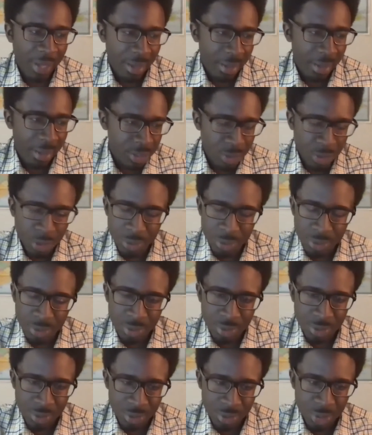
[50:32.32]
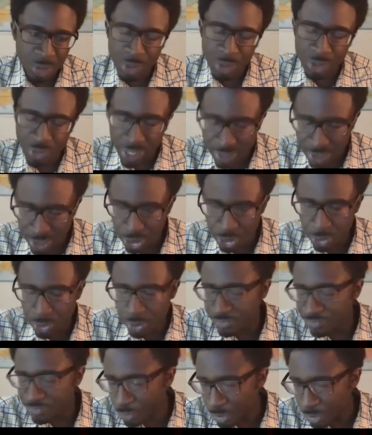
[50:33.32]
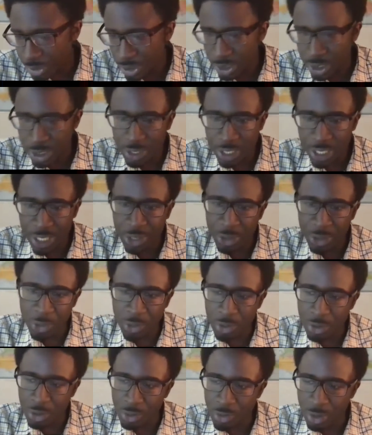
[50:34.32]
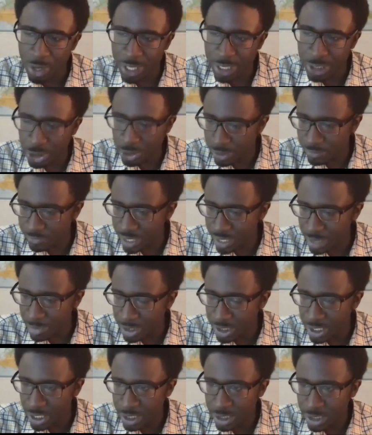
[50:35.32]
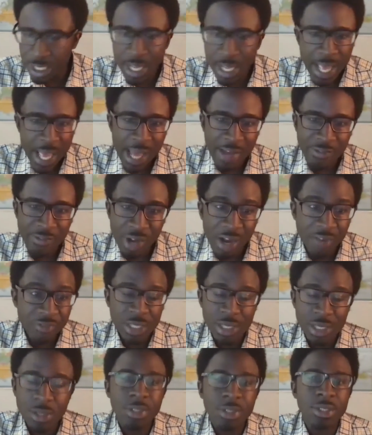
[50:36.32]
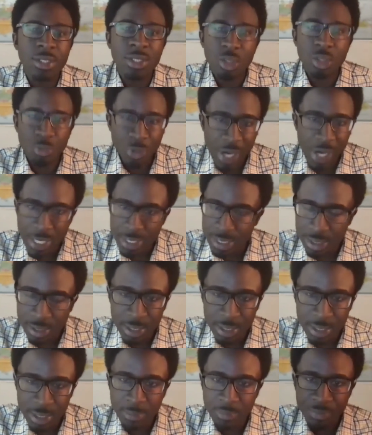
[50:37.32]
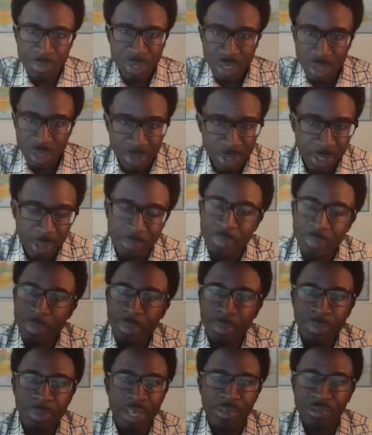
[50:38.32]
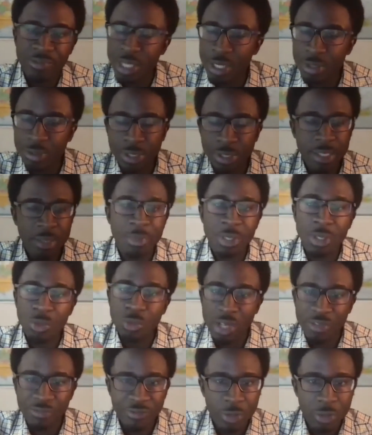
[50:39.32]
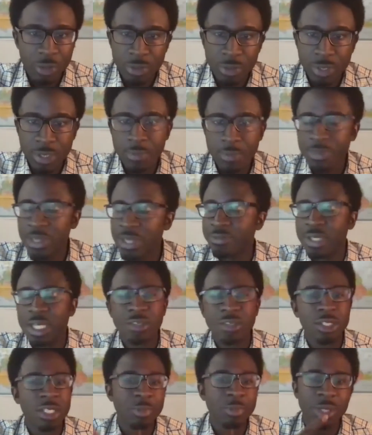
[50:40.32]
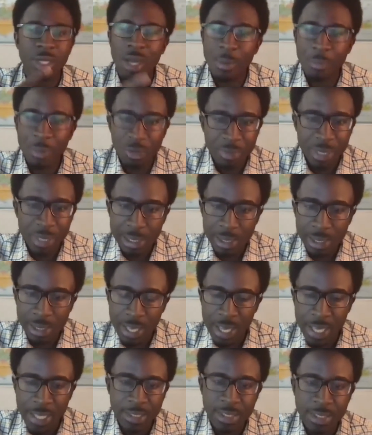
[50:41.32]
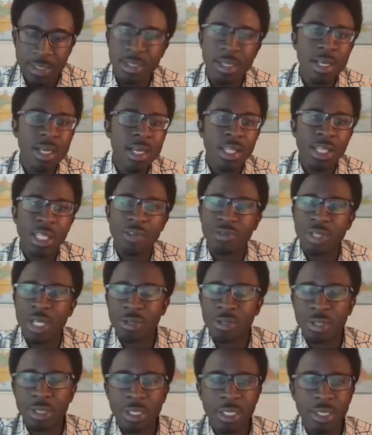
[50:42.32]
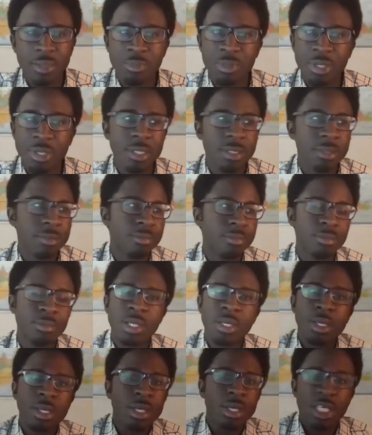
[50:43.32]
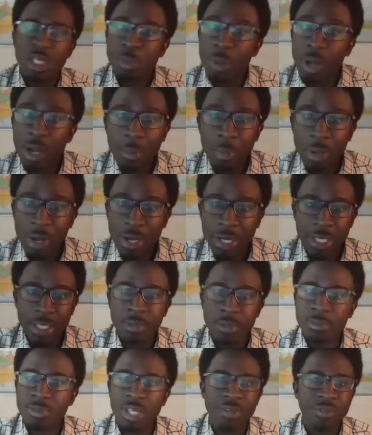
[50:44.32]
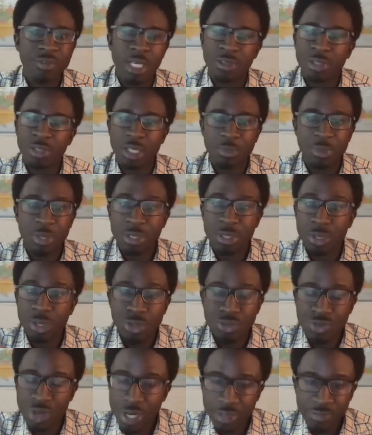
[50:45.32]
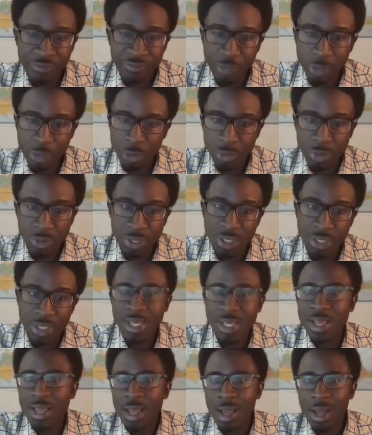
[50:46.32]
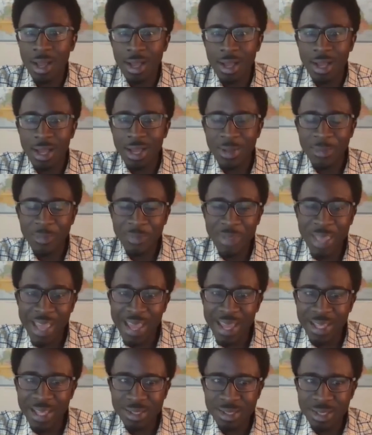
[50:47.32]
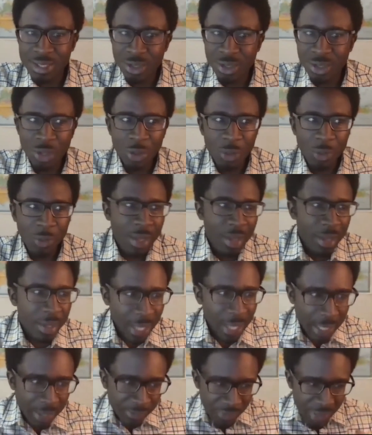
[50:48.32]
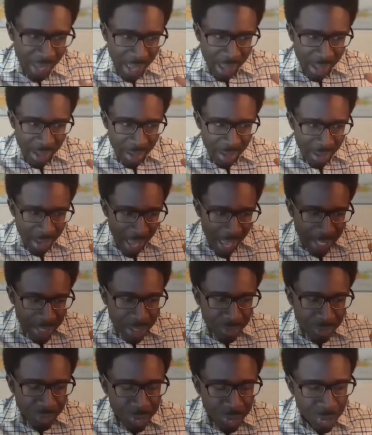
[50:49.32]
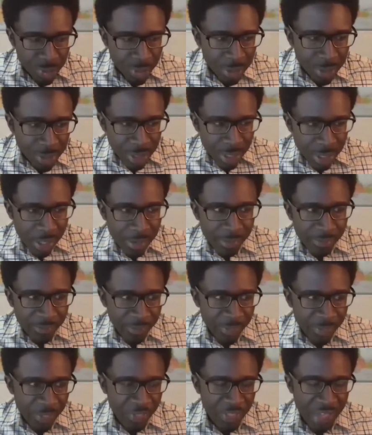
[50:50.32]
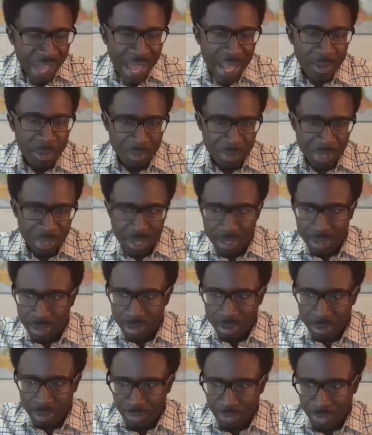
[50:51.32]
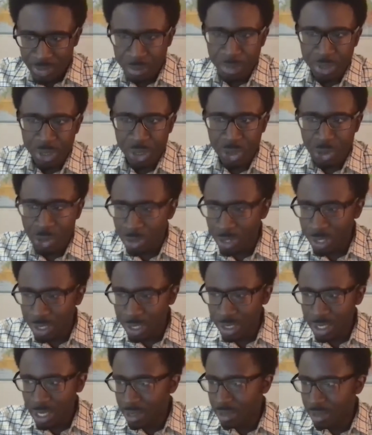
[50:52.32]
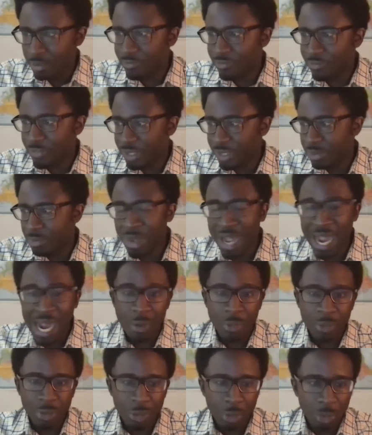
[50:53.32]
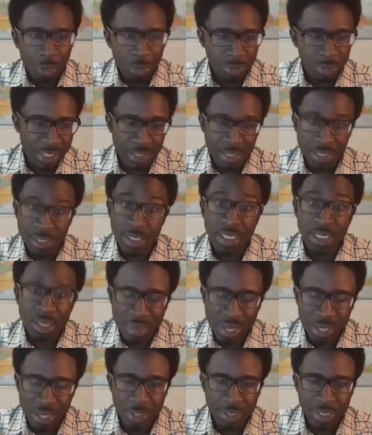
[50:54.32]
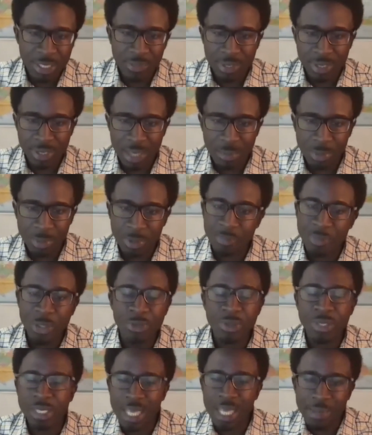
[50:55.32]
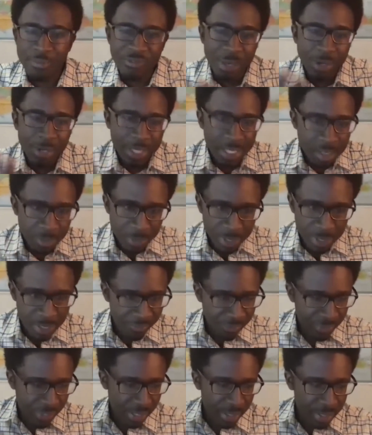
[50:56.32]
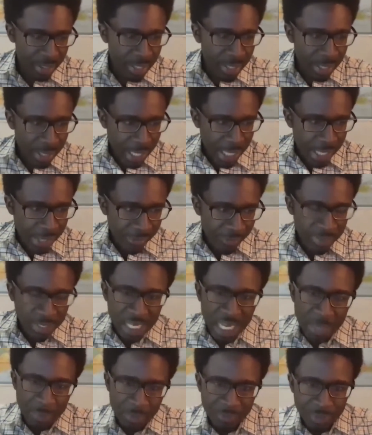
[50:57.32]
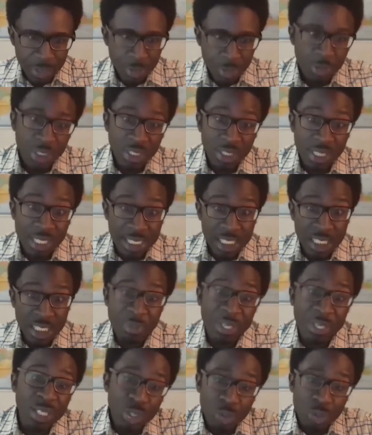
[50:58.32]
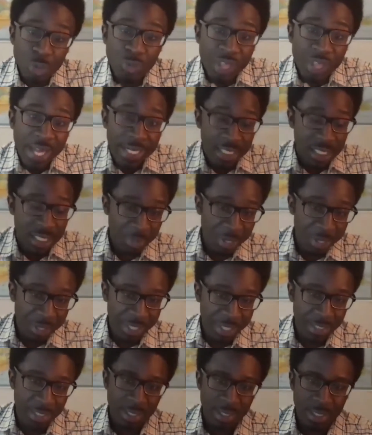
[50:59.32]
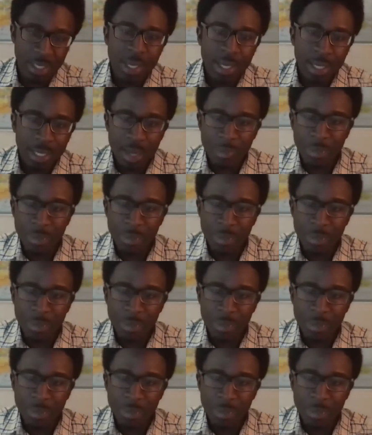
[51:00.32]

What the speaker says: to address issues of food insecurity or issues of climate change have often looked surprisingly similar. They've generally been white folks, they've generally been upper middle class, they've generally been small-bodied, they've generally been straight folks. And so kind of as a result of that being the majority of the power holding decision makers at the table, you see a very specific kind of type of solution that speaks to that experience coming